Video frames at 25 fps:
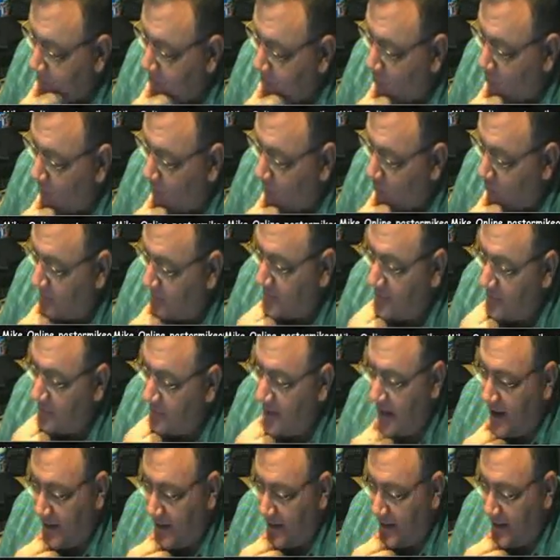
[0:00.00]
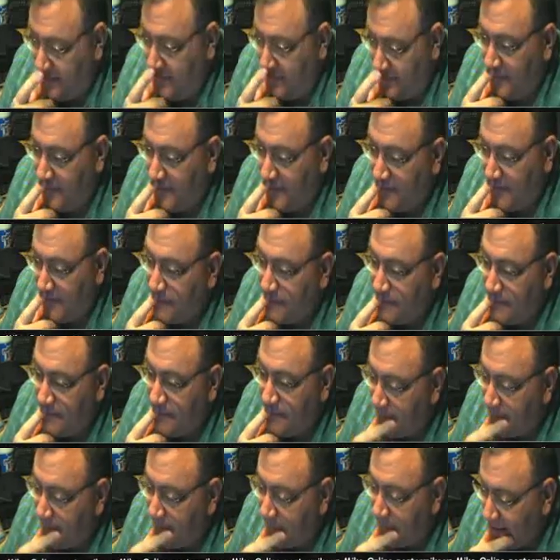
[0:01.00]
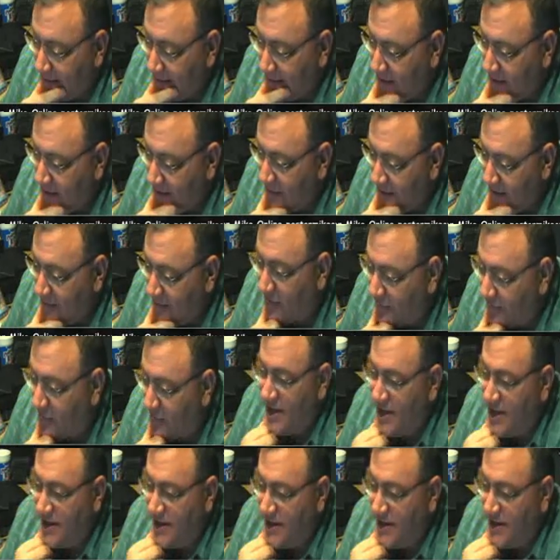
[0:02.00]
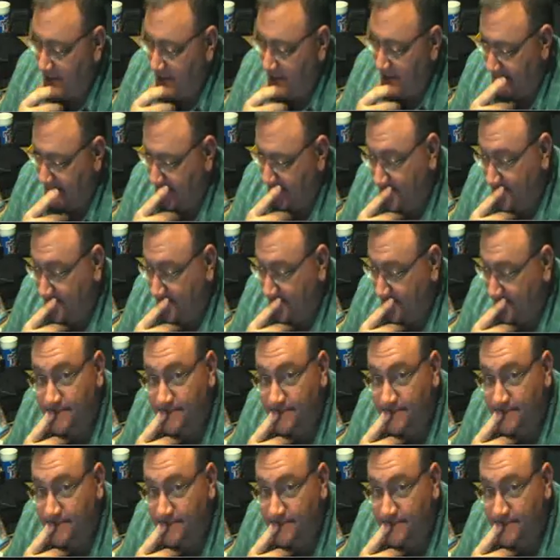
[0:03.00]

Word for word: once a month for Jesus.